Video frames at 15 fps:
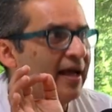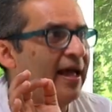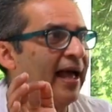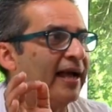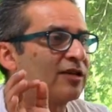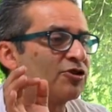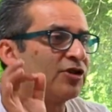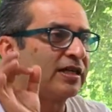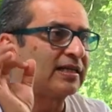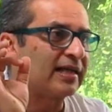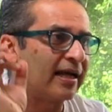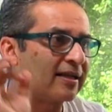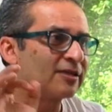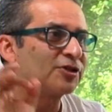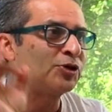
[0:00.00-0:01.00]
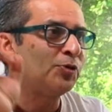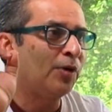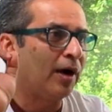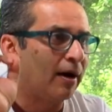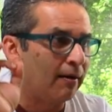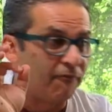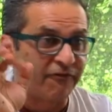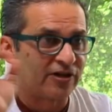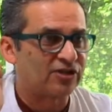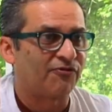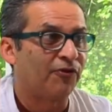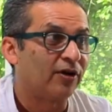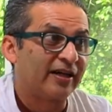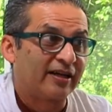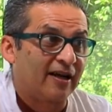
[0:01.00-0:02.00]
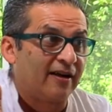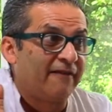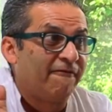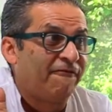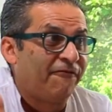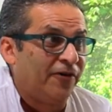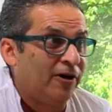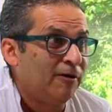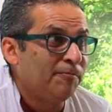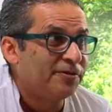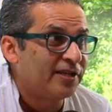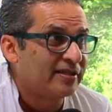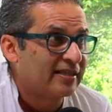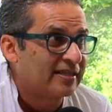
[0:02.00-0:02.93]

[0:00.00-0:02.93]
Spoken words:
actually tells you, first of all, it confirms the